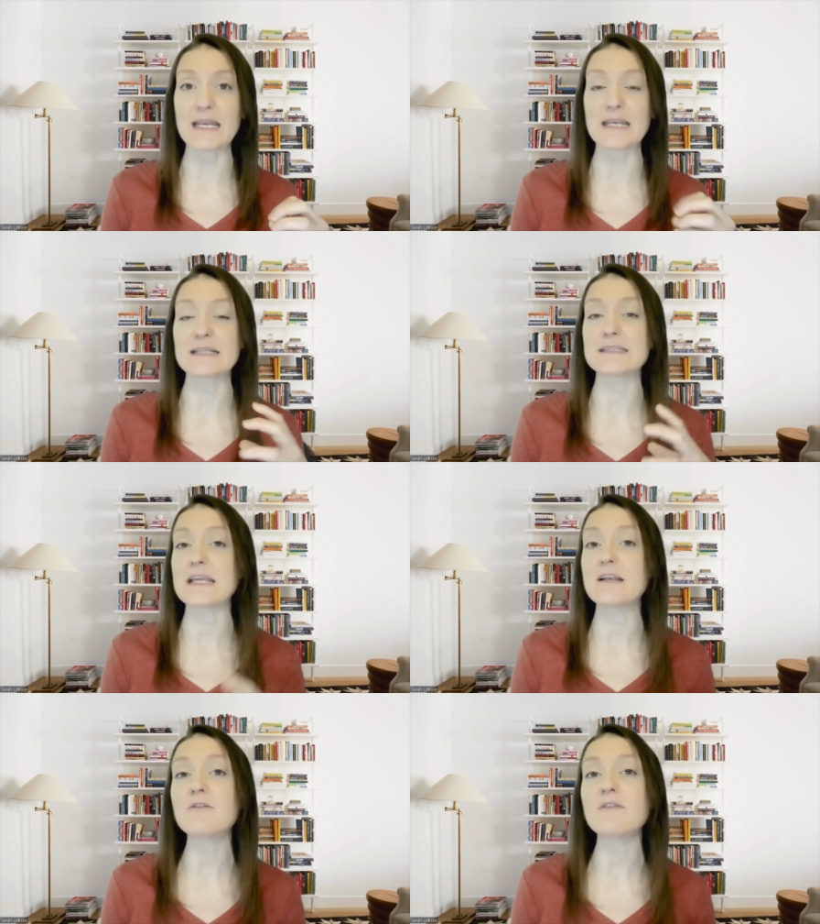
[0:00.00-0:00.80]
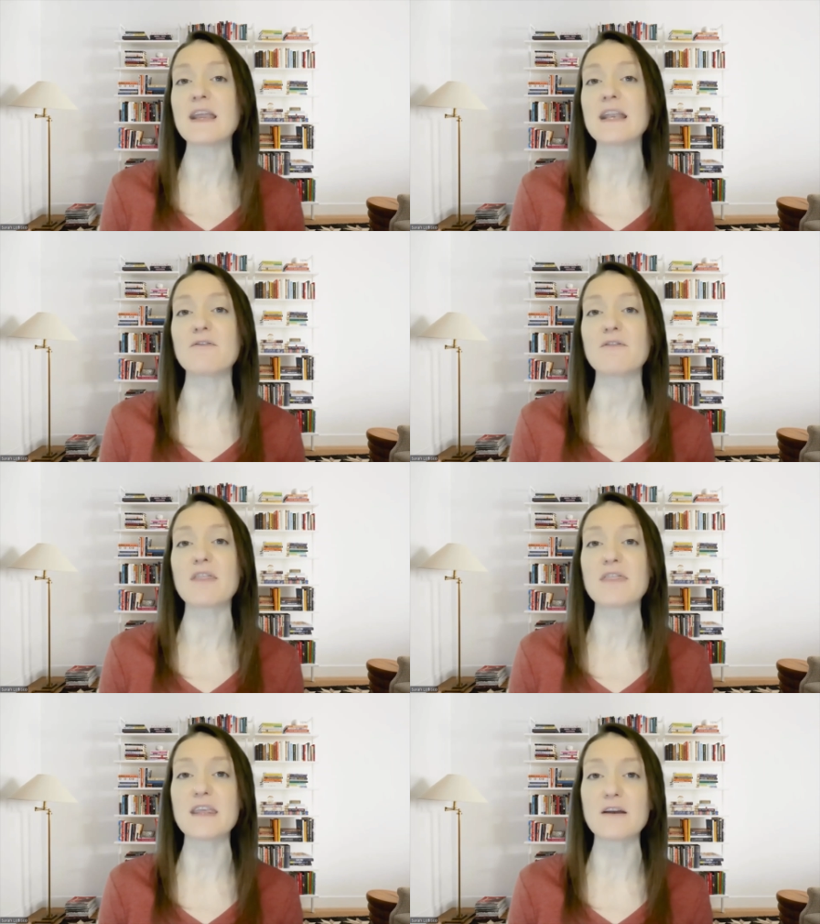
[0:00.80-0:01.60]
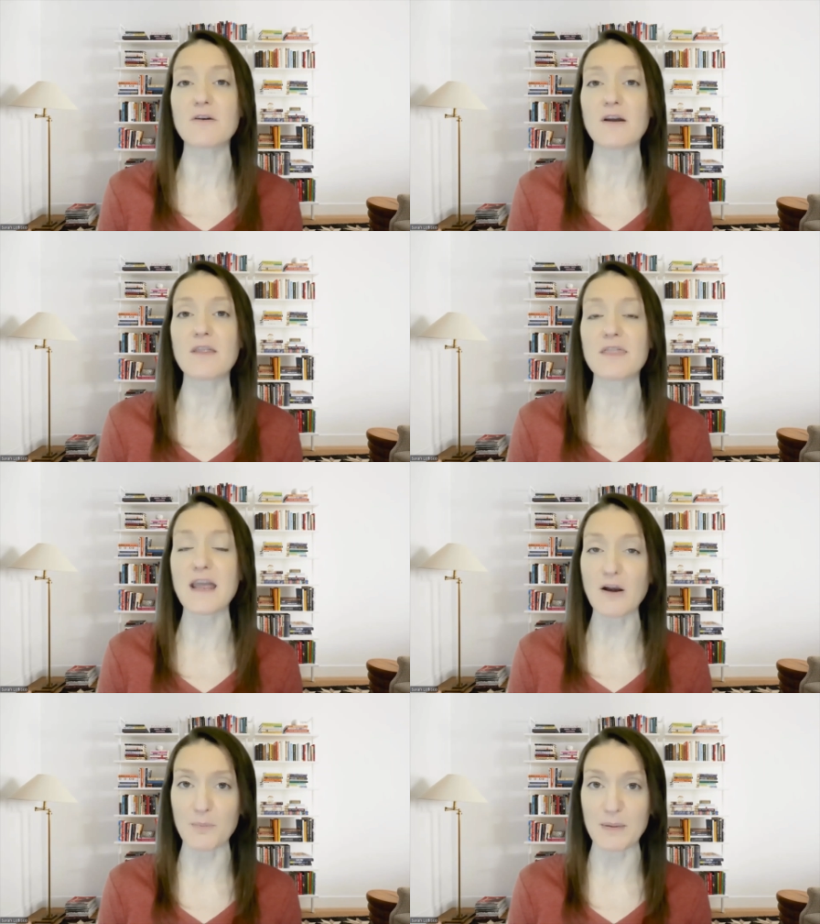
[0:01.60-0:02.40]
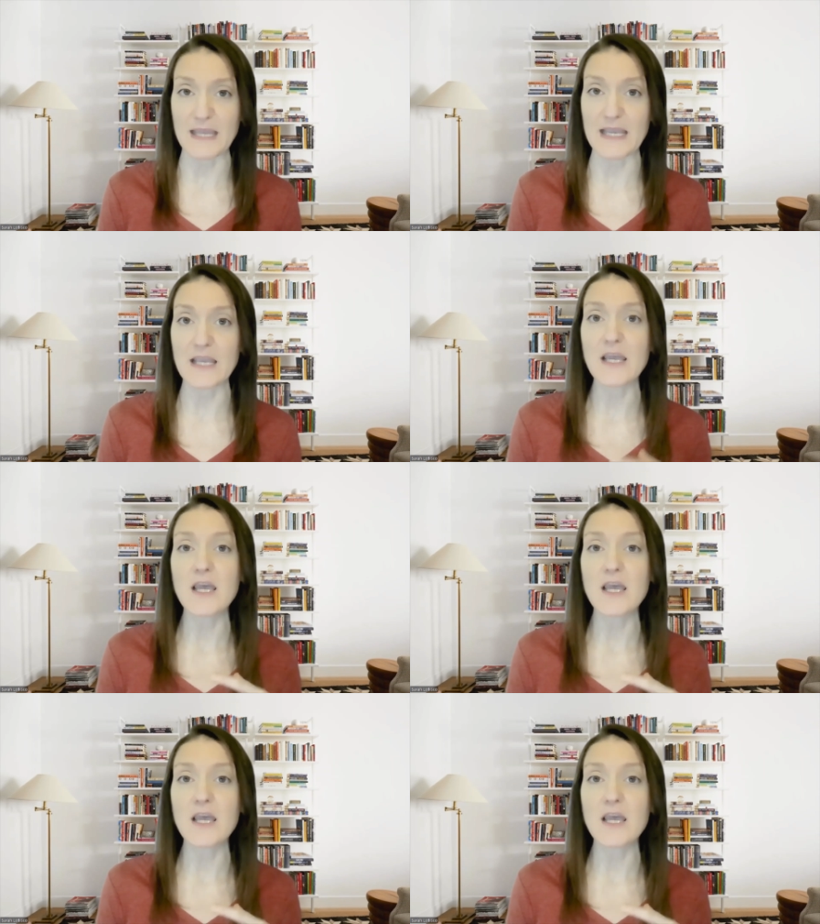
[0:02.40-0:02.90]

in this innovative ther- therapy